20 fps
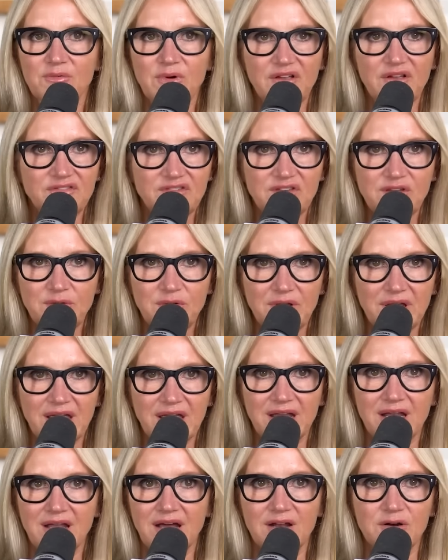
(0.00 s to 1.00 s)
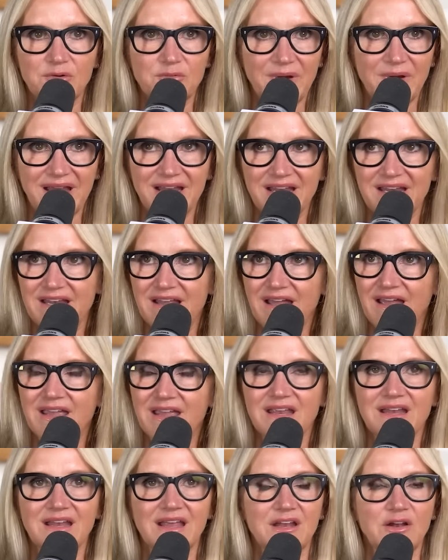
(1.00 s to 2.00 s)
rescuing it on a rainy
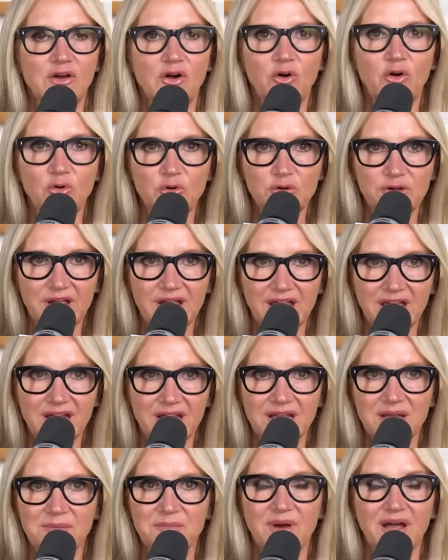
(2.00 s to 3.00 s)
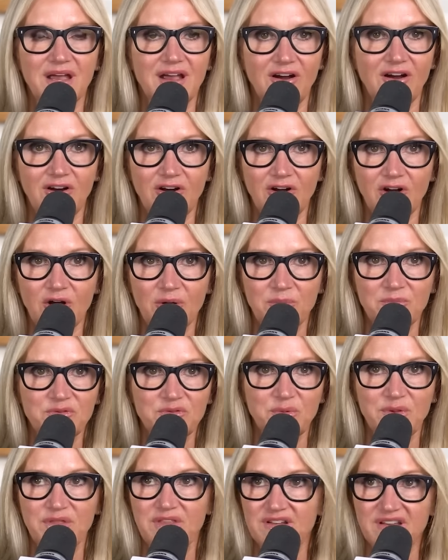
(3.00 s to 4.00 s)
night and holding it in my
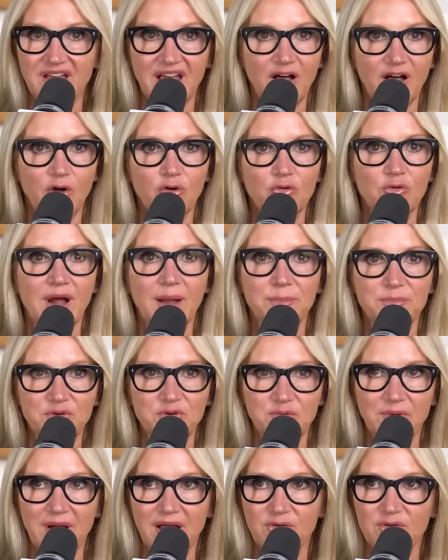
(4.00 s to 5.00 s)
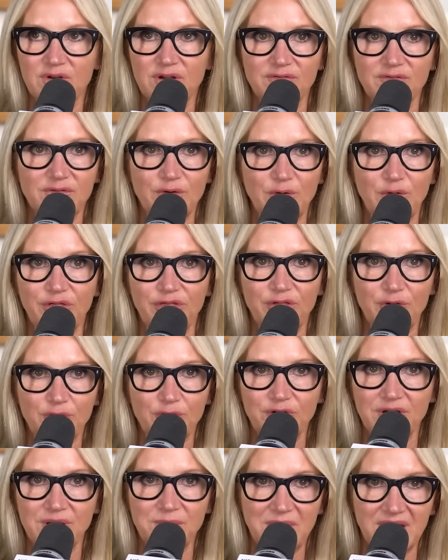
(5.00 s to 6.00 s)
arms with a towel wrapped around it for
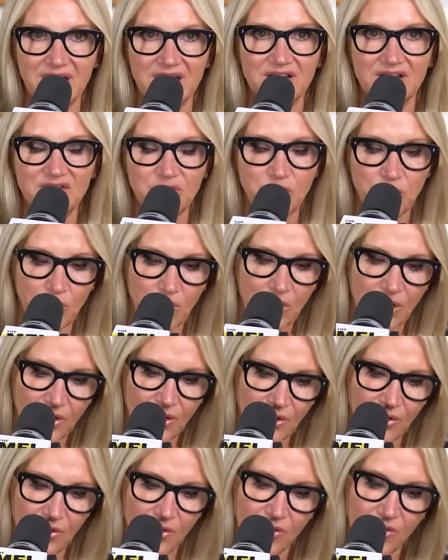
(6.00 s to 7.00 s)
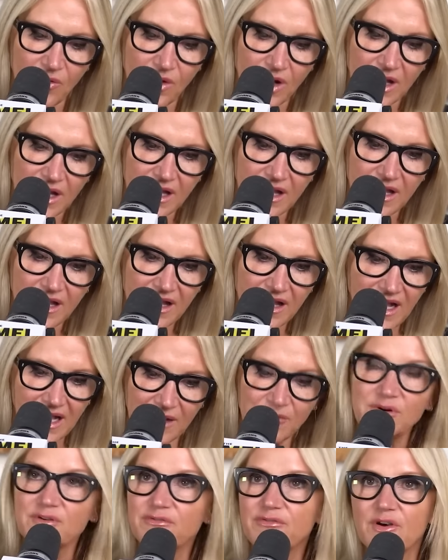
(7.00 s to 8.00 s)
thirty minutes. Whoa,
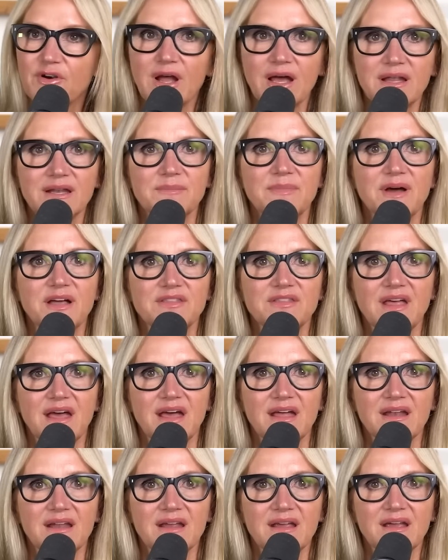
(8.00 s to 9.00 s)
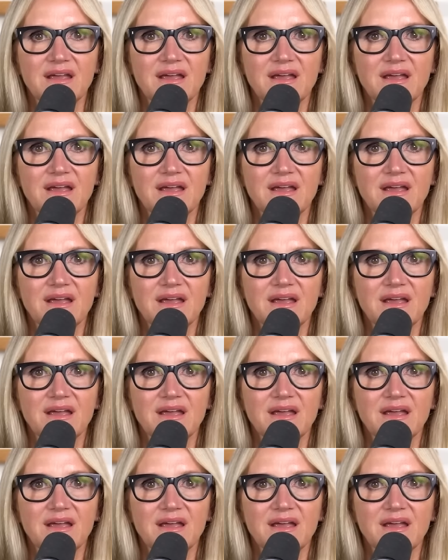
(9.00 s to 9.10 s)
I would have forgotten about that.